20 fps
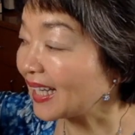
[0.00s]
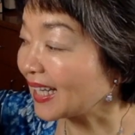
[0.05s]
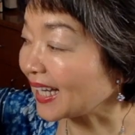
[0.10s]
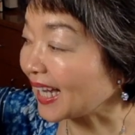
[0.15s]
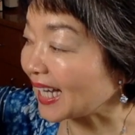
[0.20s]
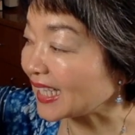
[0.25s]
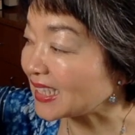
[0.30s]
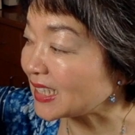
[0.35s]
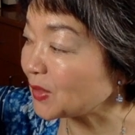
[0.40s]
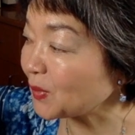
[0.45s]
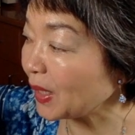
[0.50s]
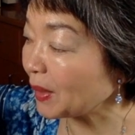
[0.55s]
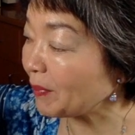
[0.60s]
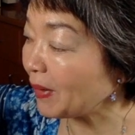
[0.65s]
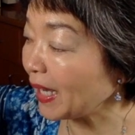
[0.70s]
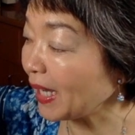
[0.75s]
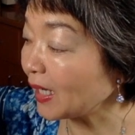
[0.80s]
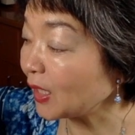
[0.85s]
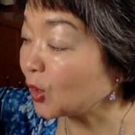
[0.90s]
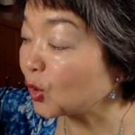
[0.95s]

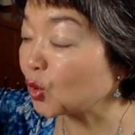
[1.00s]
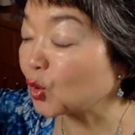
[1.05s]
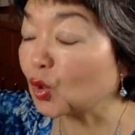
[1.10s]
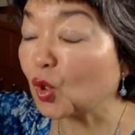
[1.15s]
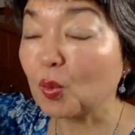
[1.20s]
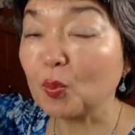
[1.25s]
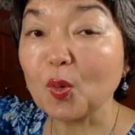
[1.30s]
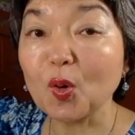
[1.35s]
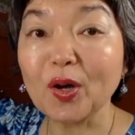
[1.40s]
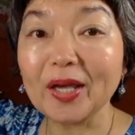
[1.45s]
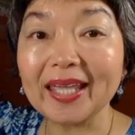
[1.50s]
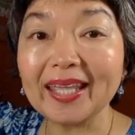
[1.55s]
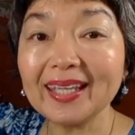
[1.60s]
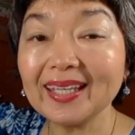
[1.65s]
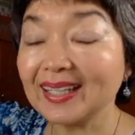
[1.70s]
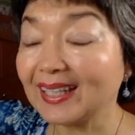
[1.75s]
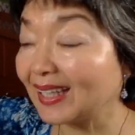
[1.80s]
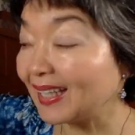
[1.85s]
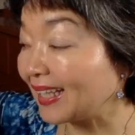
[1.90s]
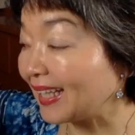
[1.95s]
Kashiwaba Tomoe
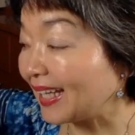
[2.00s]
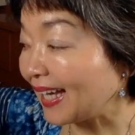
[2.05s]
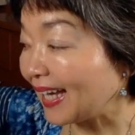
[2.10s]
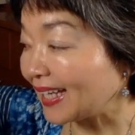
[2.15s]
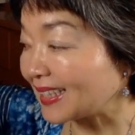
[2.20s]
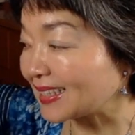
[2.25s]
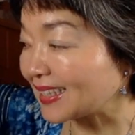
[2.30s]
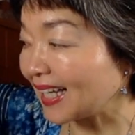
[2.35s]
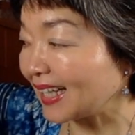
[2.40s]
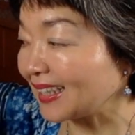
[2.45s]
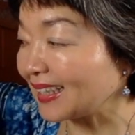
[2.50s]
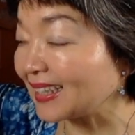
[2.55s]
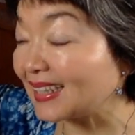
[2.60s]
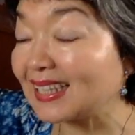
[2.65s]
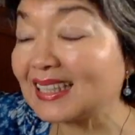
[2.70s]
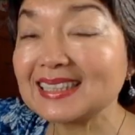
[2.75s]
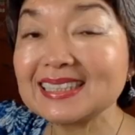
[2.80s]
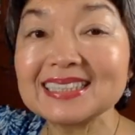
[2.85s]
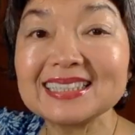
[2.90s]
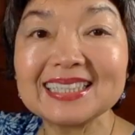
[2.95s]
has got
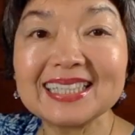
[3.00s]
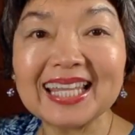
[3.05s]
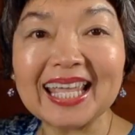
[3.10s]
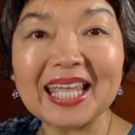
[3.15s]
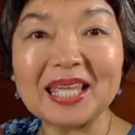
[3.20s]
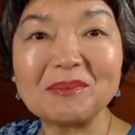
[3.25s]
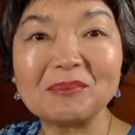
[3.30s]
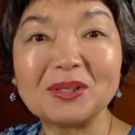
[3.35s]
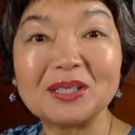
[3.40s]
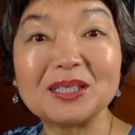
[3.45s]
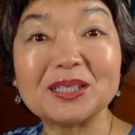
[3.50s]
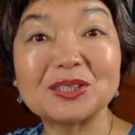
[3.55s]
this name.